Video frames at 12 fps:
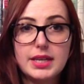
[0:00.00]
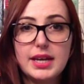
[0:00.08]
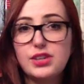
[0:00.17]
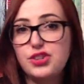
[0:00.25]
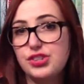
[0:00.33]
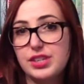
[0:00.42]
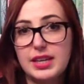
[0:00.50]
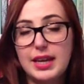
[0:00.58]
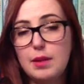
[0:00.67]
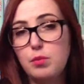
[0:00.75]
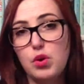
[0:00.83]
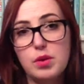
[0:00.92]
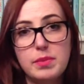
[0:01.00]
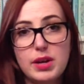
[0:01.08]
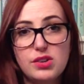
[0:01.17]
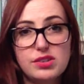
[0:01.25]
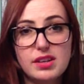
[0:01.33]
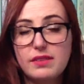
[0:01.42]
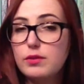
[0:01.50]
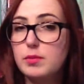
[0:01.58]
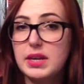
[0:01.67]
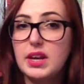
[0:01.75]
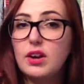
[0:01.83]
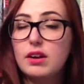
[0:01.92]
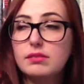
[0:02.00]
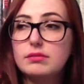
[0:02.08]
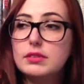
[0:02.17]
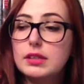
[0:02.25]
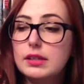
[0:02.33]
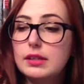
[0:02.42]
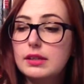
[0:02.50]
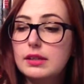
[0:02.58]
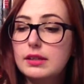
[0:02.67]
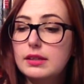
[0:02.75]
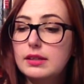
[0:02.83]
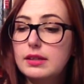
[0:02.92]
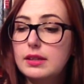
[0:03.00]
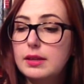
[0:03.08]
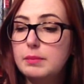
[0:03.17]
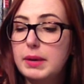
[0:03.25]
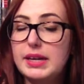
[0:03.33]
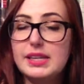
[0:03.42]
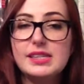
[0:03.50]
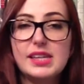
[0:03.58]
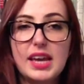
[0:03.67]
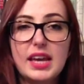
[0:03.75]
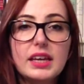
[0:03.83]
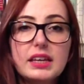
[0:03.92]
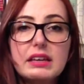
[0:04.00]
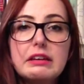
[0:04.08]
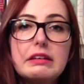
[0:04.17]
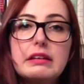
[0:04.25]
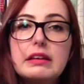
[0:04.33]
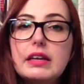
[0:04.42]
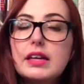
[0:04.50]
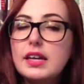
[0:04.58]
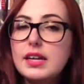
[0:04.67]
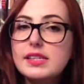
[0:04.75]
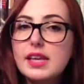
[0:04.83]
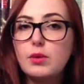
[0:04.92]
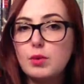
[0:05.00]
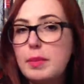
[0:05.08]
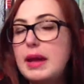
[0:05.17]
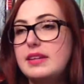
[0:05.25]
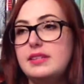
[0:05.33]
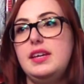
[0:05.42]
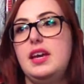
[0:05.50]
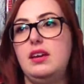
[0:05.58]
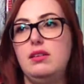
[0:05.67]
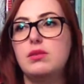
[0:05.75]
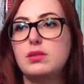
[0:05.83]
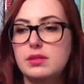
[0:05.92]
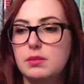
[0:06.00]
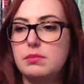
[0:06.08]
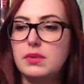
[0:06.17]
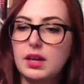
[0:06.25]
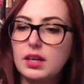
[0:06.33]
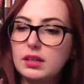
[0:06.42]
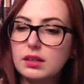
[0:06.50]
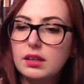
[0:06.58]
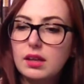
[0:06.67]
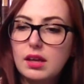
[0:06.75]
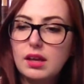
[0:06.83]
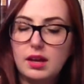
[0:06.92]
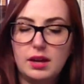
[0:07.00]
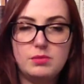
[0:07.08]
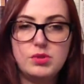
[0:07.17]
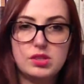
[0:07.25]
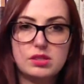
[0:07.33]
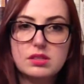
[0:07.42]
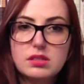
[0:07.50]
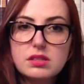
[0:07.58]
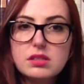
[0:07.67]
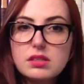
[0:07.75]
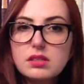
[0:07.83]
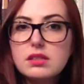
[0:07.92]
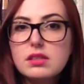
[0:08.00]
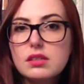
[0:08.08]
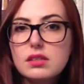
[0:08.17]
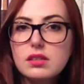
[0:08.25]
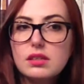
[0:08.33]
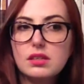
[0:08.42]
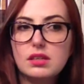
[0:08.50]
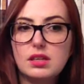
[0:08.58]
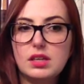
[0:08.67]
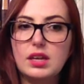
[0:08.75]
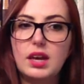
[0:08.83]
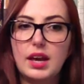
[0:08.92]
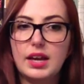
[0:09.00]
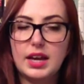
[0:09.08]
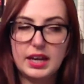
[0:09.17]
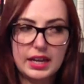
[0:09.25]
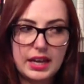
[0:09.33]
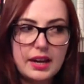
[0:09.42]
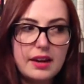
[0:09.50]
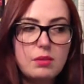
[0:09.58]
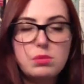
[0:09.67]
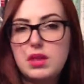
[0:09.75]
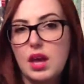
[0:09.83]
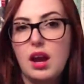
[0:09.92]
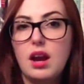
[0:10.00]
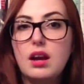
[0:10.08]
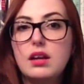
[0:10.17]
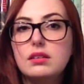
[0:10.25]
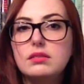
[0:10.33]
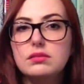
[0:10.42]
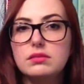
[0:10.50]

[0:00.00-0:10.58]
it's just going to get more embarrassing from here. But it's like, it's like repenting or something. I'm just, got to get it out there